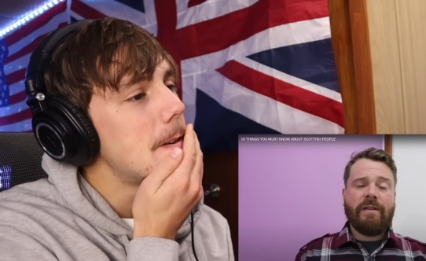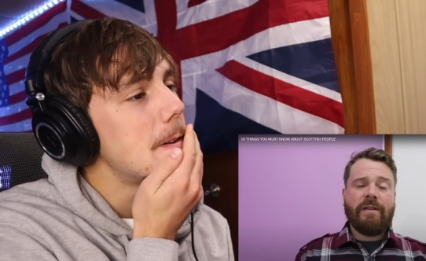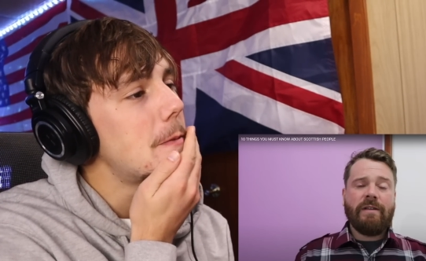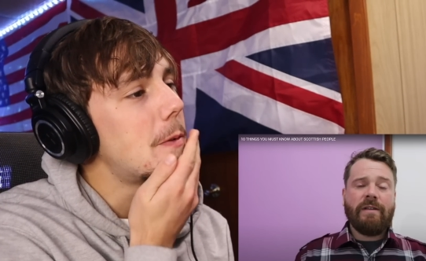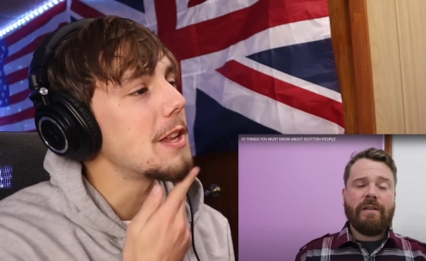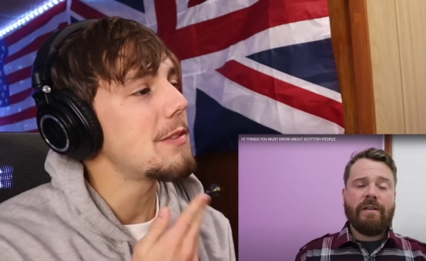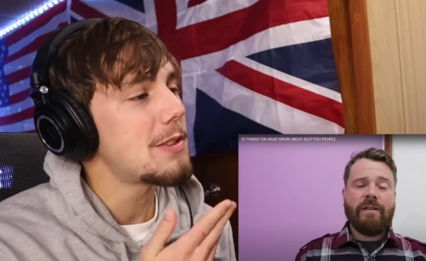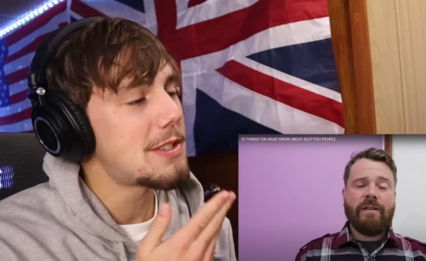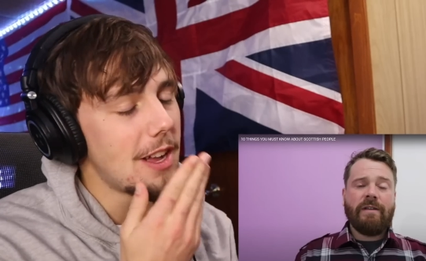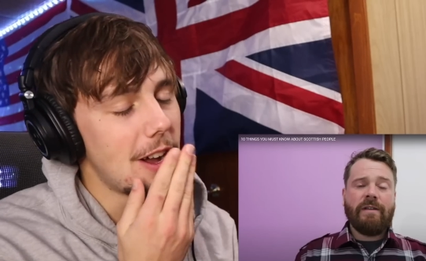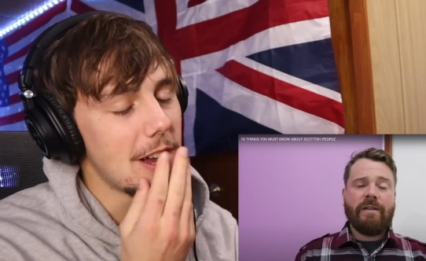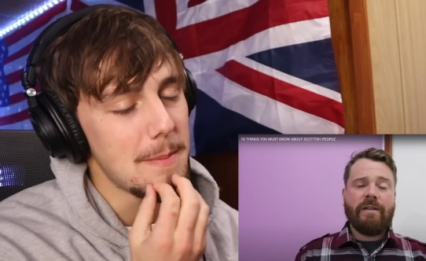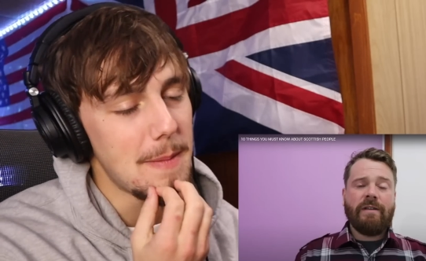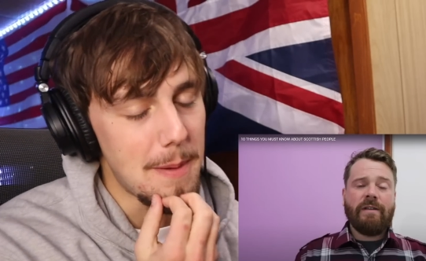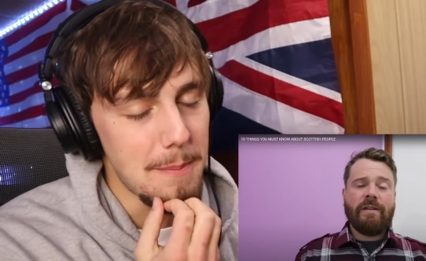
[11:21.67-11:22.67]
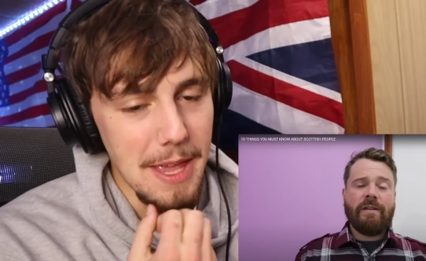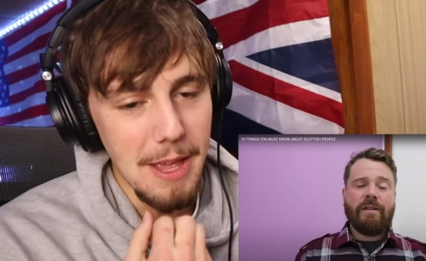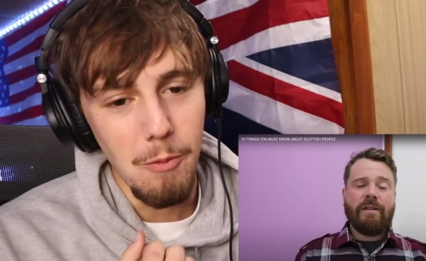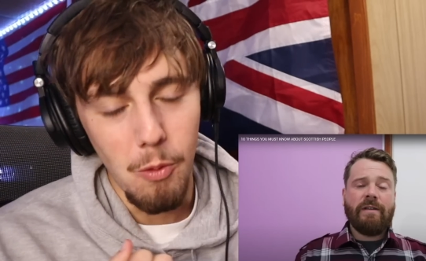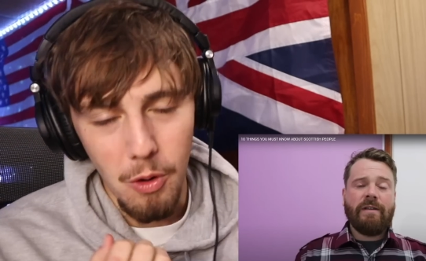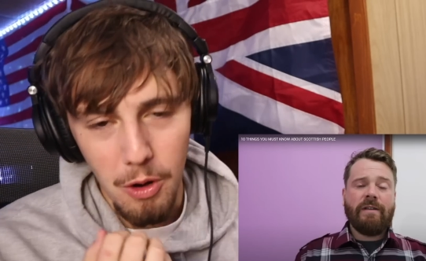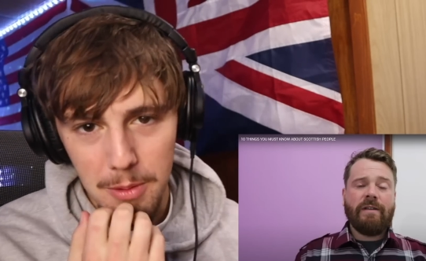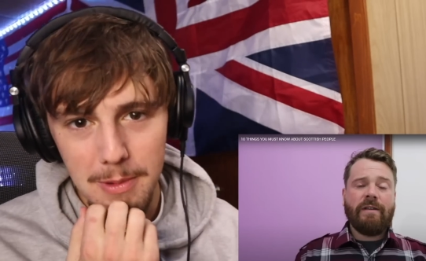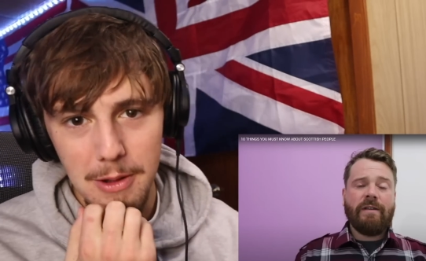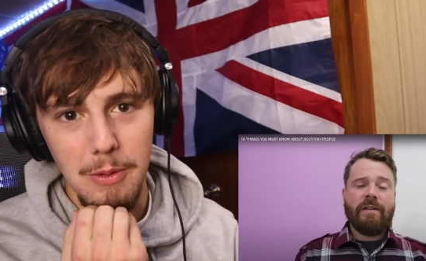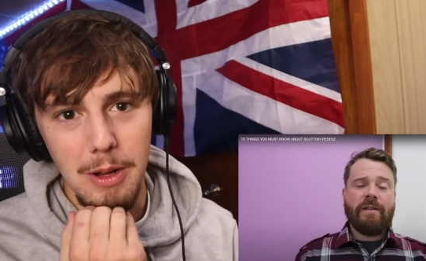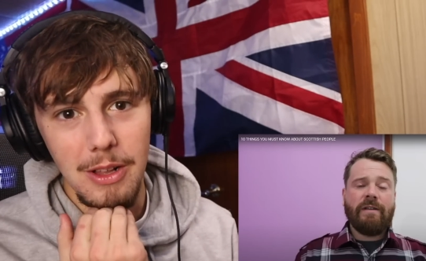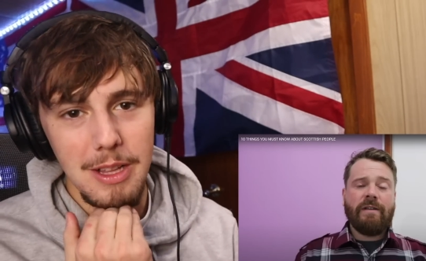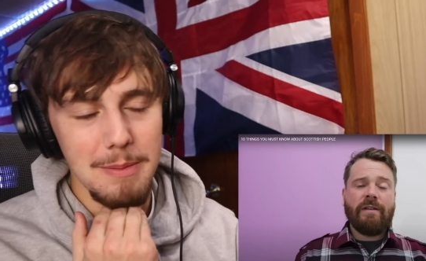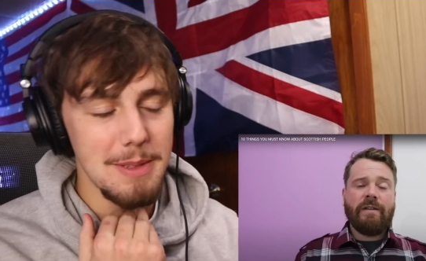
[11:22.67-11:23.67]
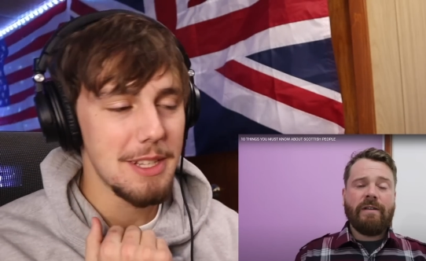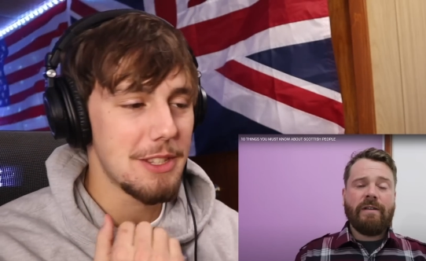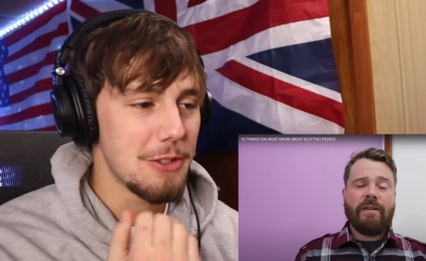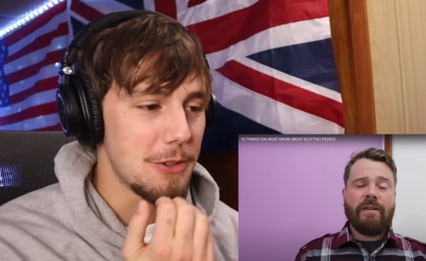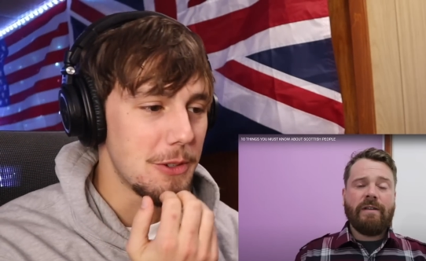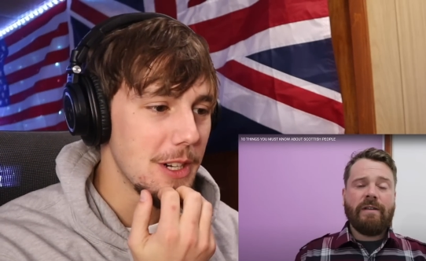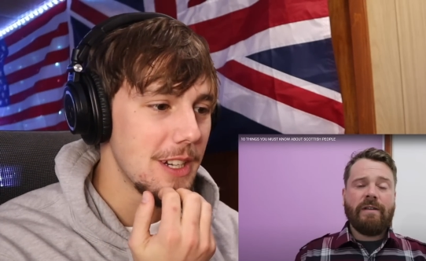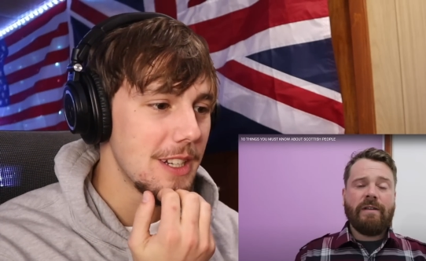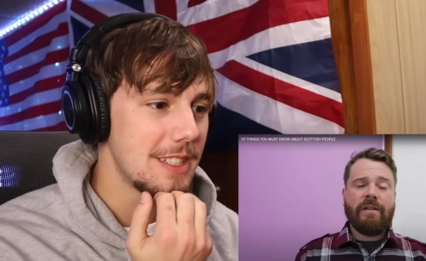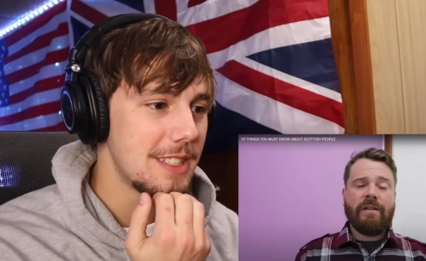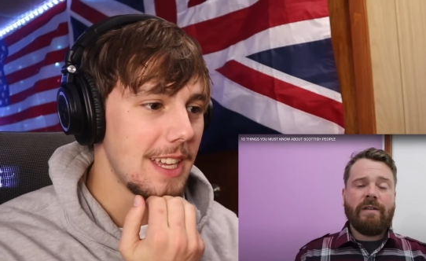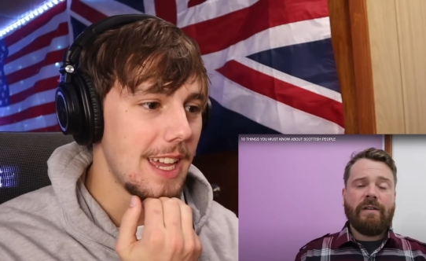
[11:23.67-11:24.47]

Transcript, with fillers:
Speaker 1: when he was talking about being warm and welcome to tourists